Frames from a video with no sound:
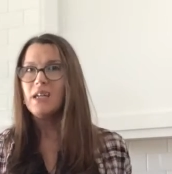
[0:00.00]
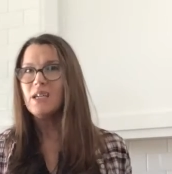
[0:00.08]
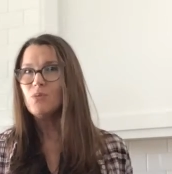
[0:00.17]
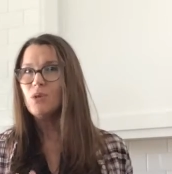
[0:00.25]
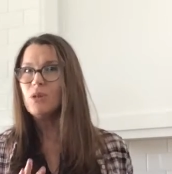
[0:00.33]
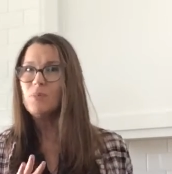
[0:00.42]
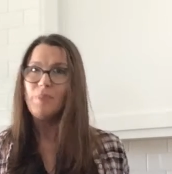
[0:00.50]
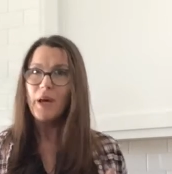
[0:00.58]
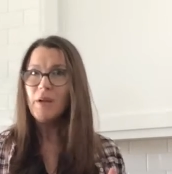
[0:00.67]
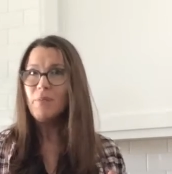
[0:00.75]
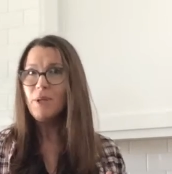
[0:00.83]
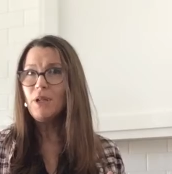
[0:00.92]
it will
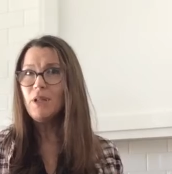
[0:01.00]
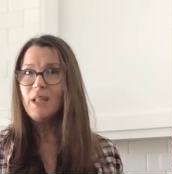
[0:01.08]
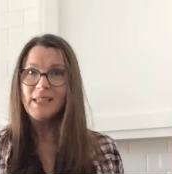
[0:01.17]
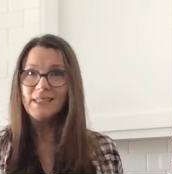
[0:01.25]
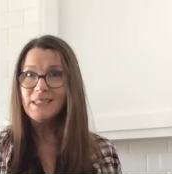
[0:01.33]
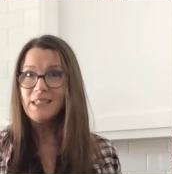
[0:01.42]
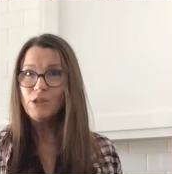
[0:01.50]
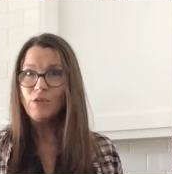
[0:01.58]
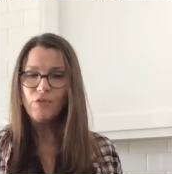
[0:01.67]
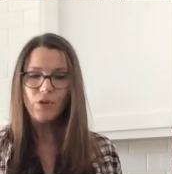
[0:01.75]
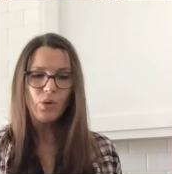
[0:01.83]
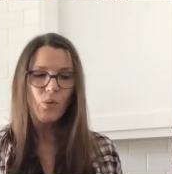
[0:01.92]
bubble and
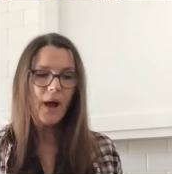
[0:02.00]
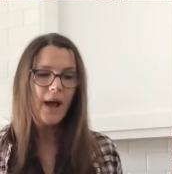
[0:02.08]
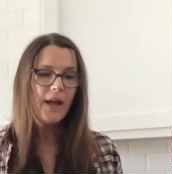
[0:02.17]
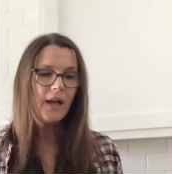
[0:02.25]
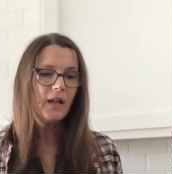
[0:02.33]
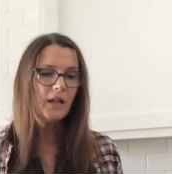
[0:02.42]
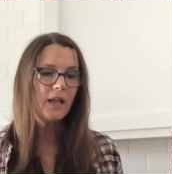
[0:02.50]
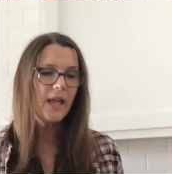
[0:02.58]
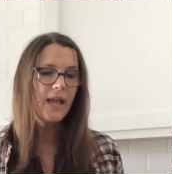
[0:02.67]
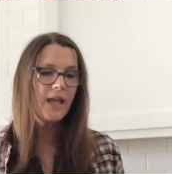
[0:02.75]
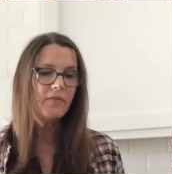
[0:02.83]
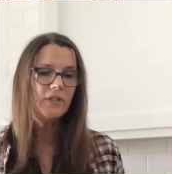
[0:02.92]
sizzle for a while,
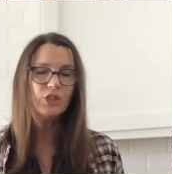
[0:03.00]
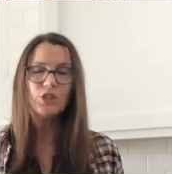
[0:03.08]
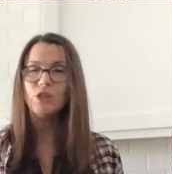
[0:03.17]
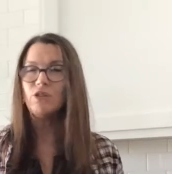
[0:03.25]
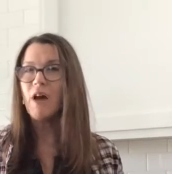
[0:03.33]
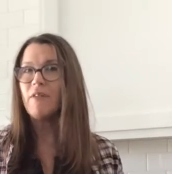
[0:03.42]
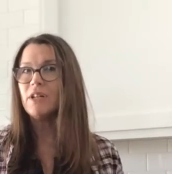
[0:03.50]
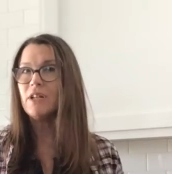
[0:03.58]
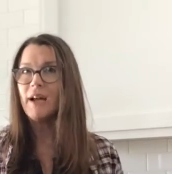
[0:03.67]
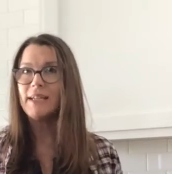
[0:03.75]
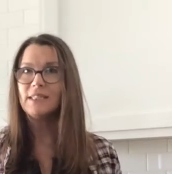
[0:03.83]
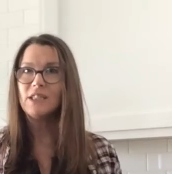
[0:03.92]
and eventually you'll have a
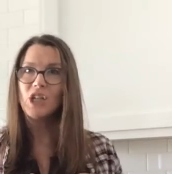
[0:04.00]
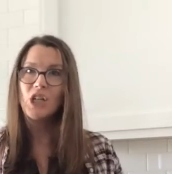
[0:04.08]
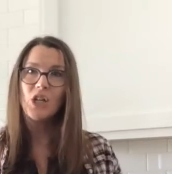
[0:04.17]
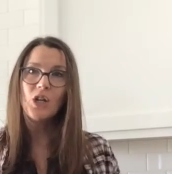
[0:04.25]
nice